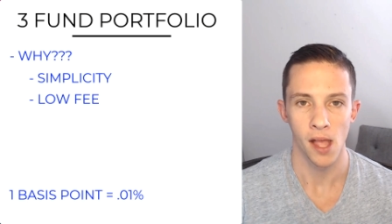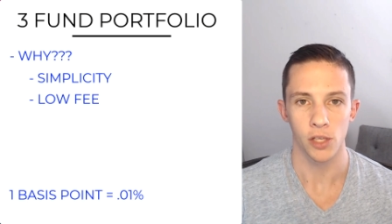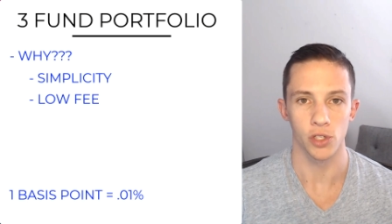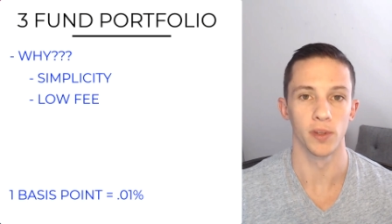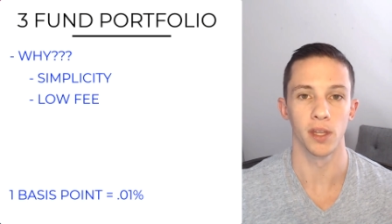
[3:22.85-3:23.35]

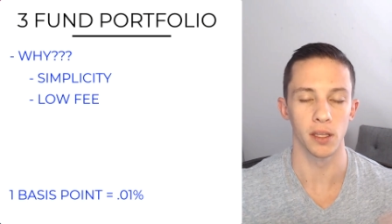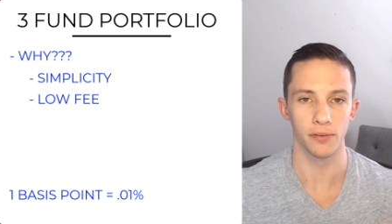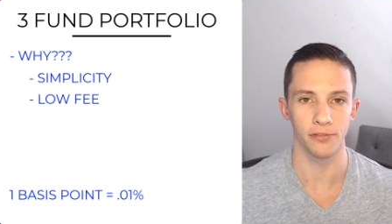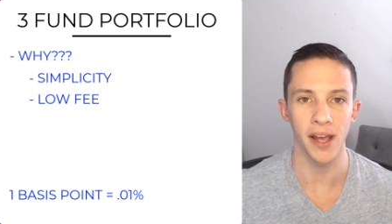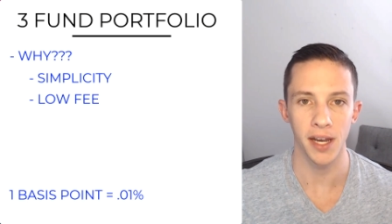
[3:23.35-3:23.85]
So in the, in the
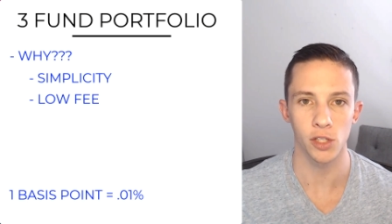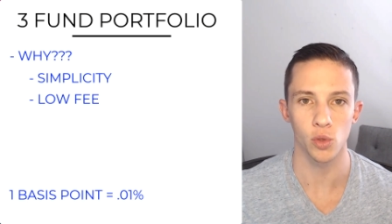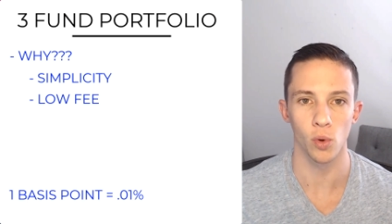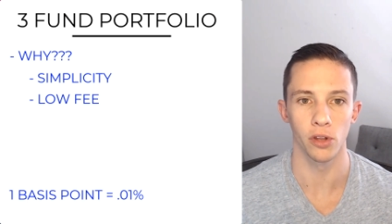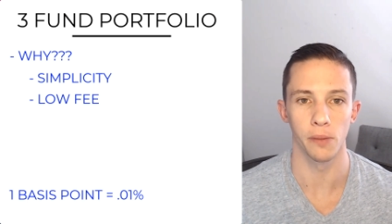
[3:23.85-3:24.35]
finance
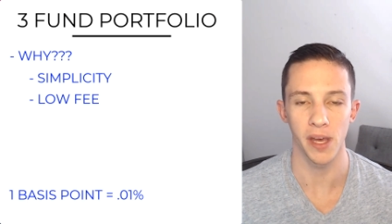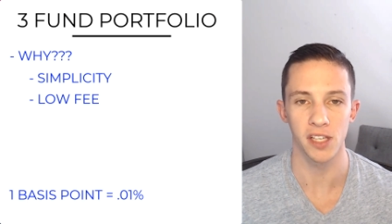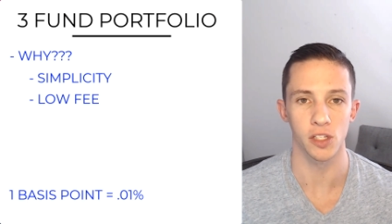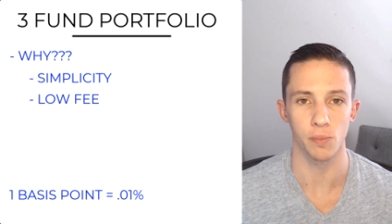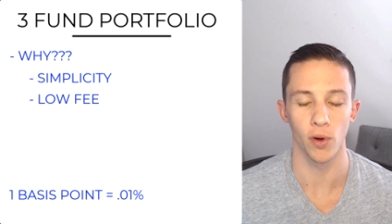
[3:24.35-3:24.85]
world, a
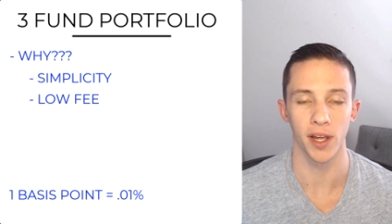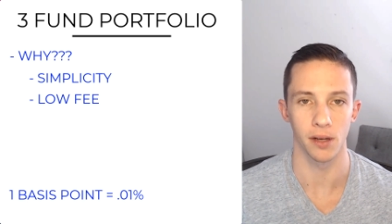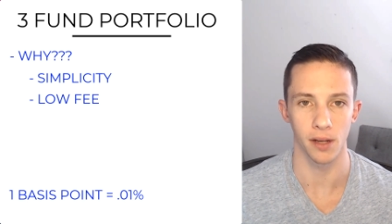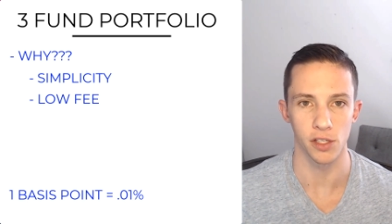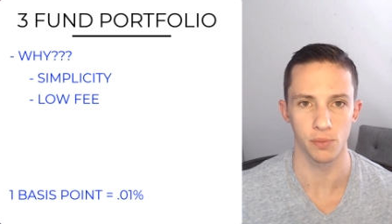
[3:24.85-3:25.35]
basis point
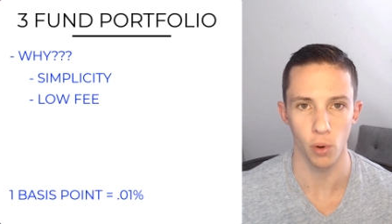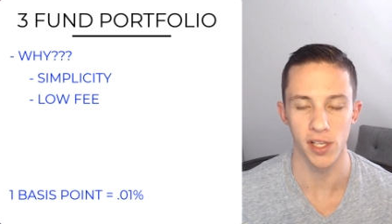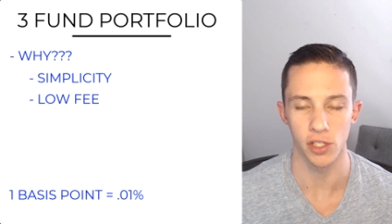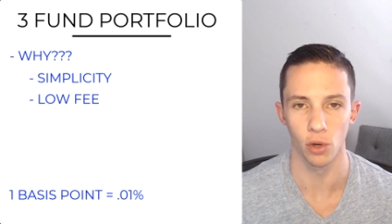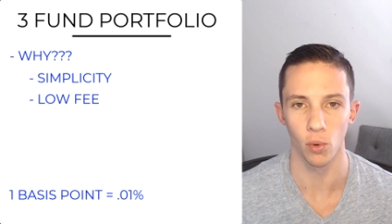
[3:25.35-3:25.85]
is
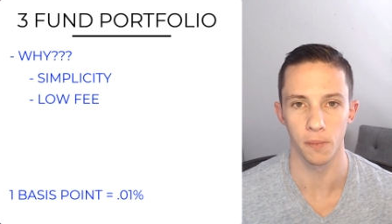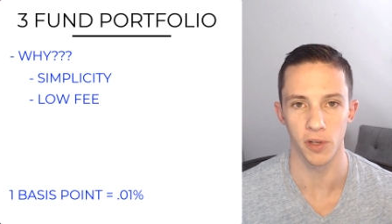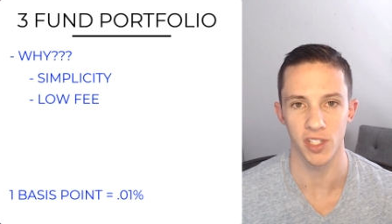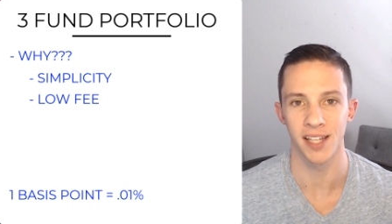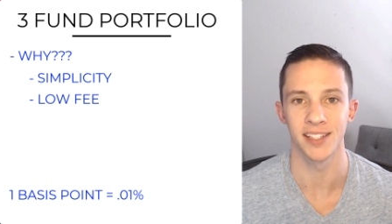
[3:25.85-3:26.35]

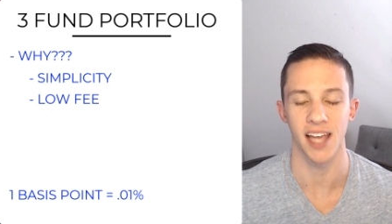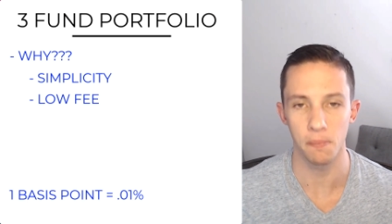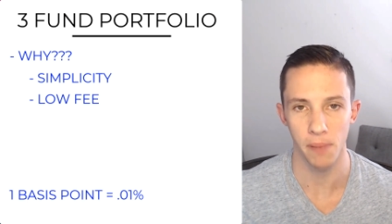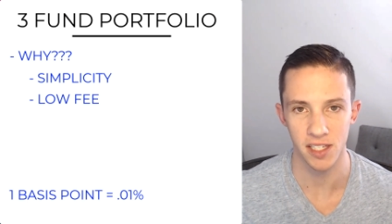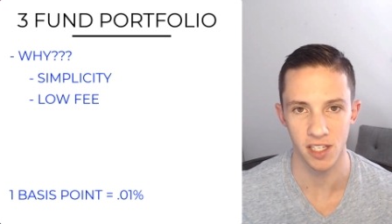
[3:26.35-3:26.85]
0.01%.
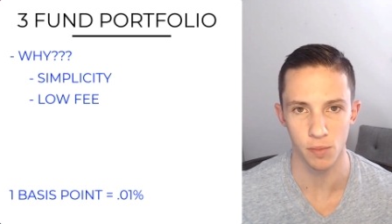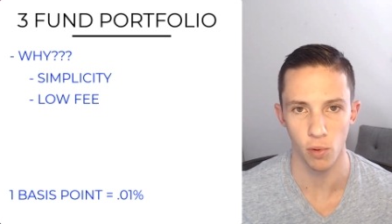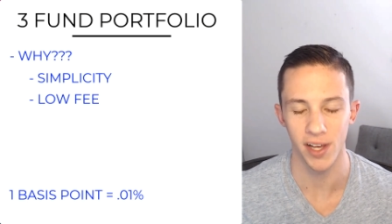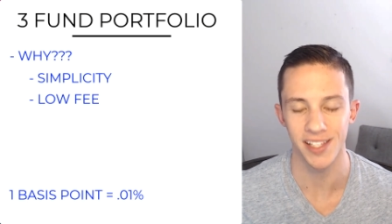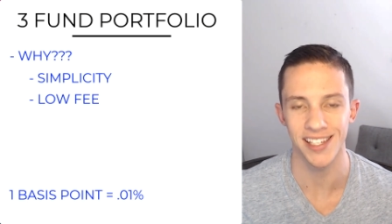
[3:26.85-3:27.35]
10 basis
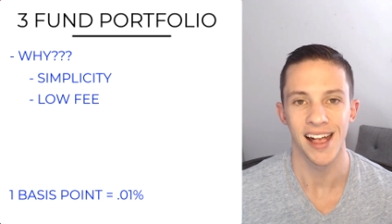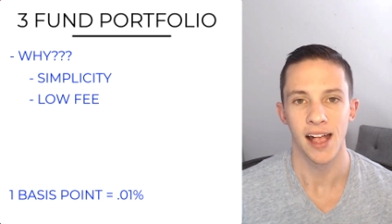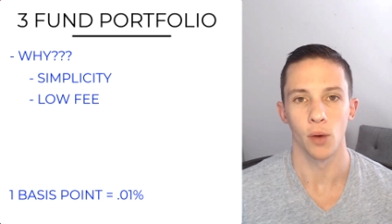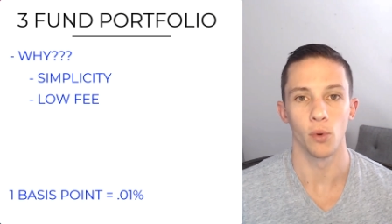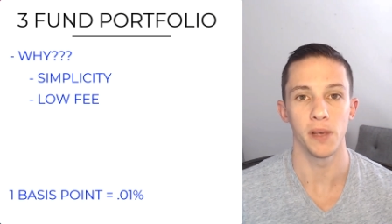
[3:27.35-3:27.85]
points
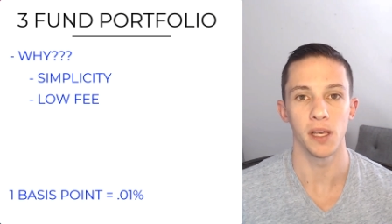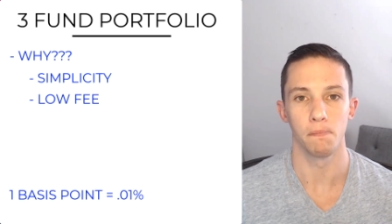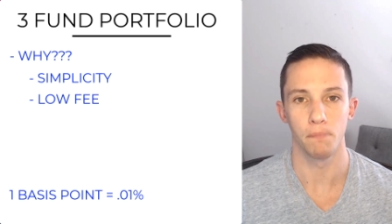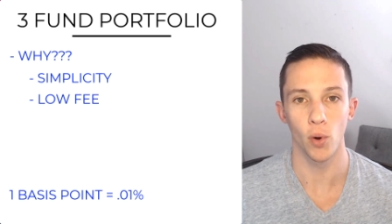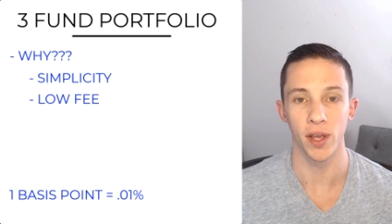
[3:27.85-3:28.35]
would be
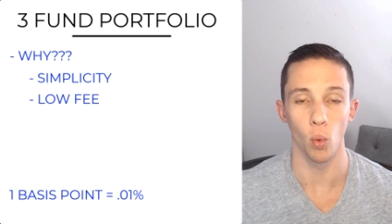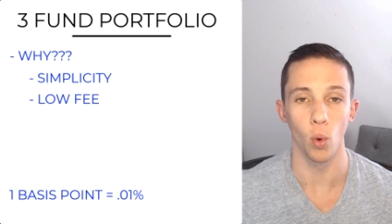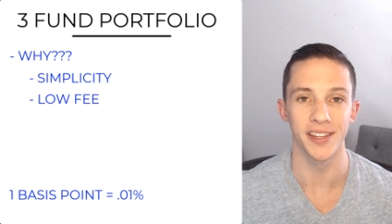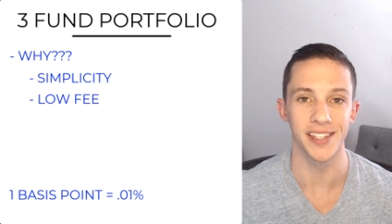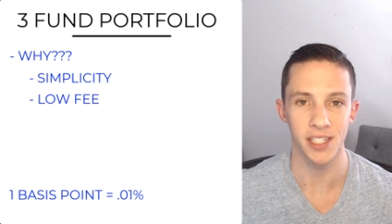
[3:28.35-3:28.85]

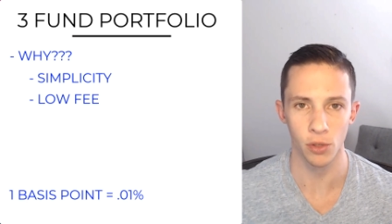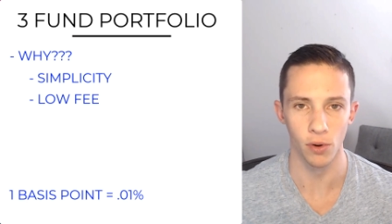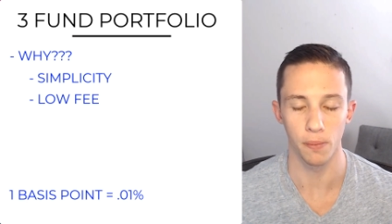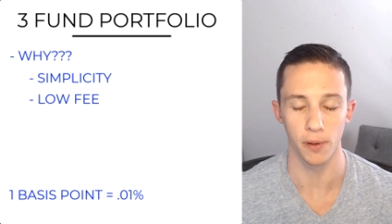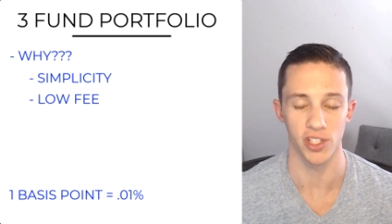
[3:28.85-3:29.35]

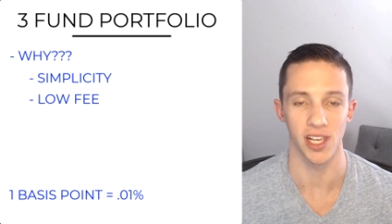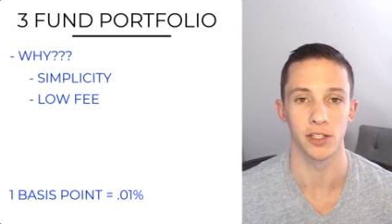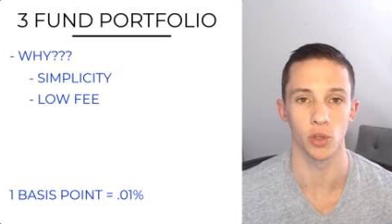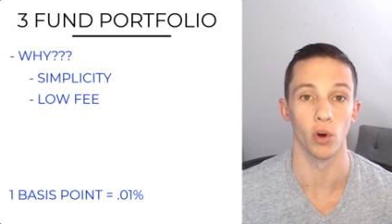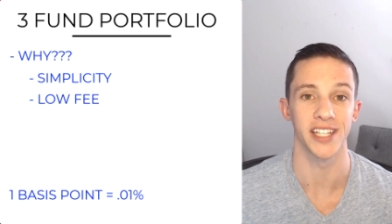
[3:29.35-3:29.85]

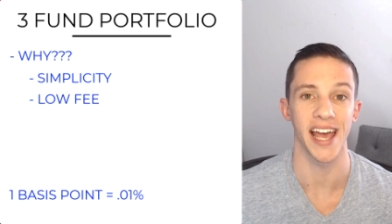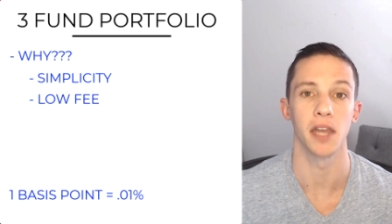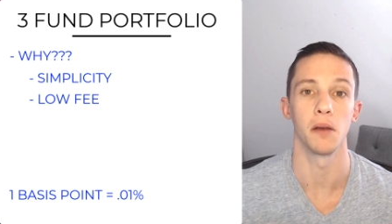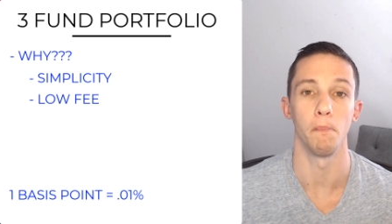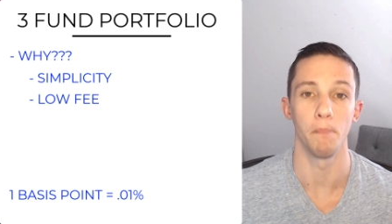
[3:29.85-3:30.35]
0.10% or
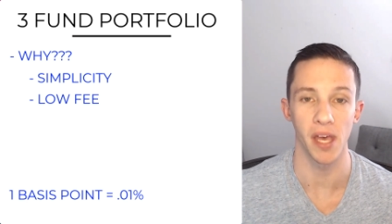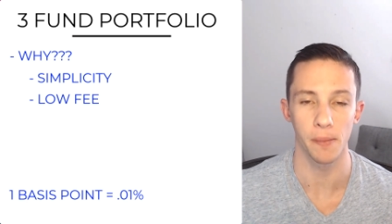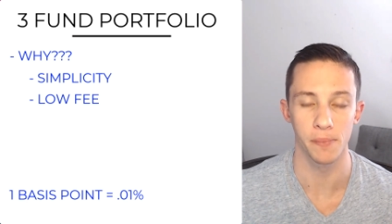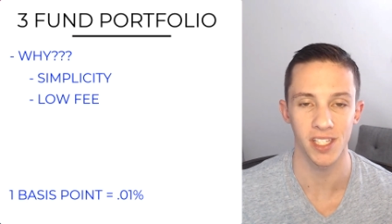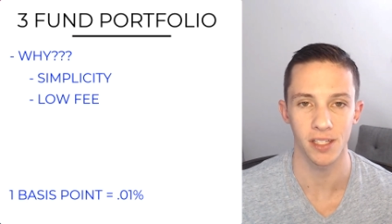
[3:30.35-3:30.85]
10
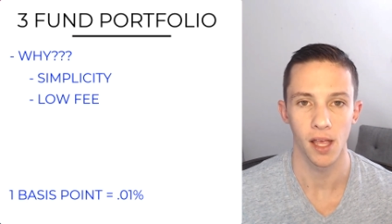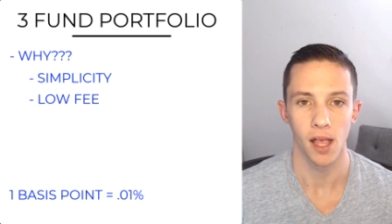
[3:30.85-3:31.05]
bips.